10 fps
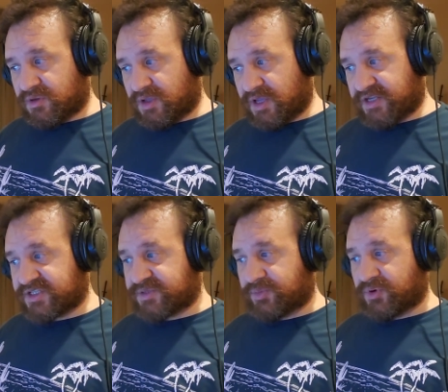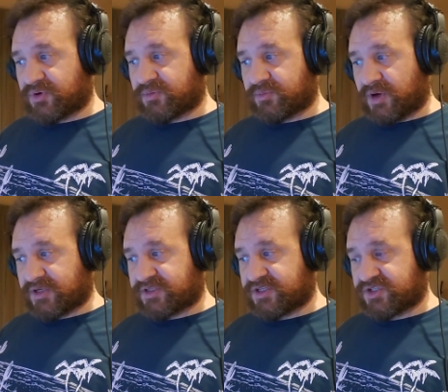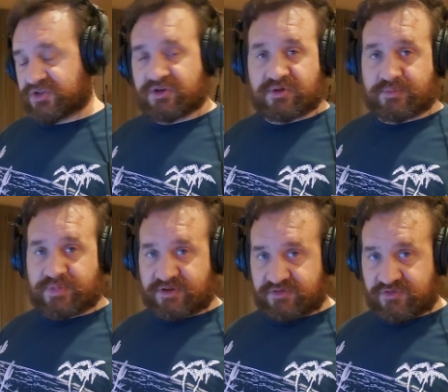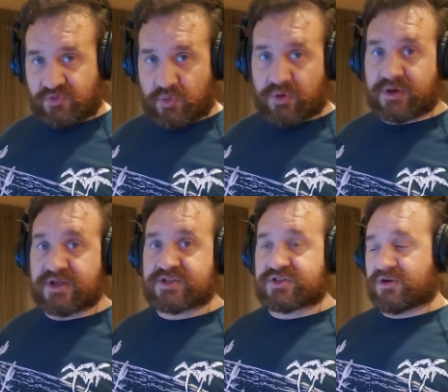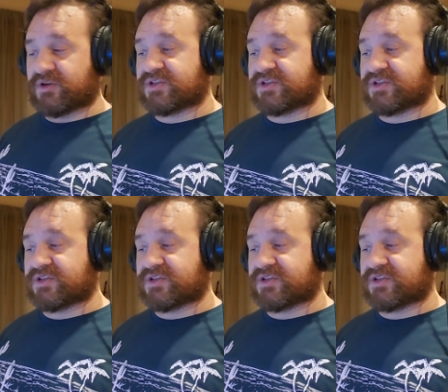expert practitioner before he started